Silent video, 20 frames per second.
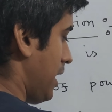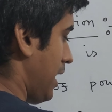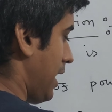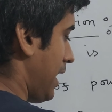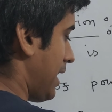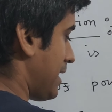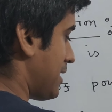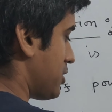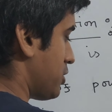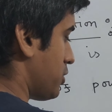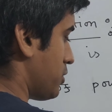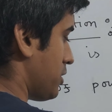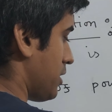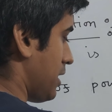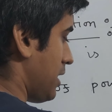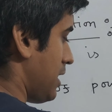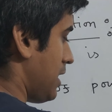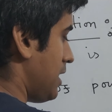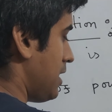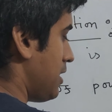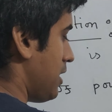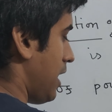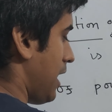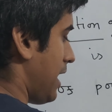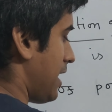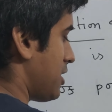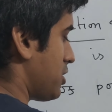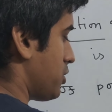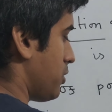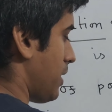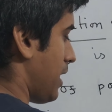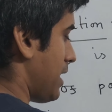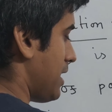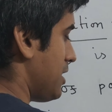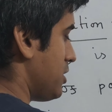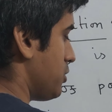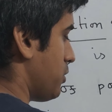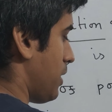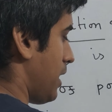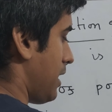x in
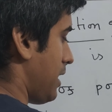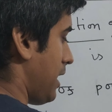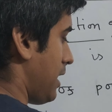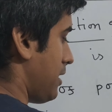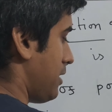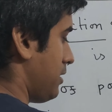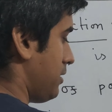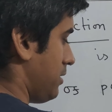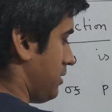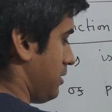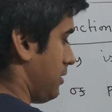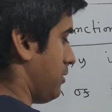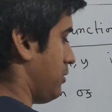xy is 1 and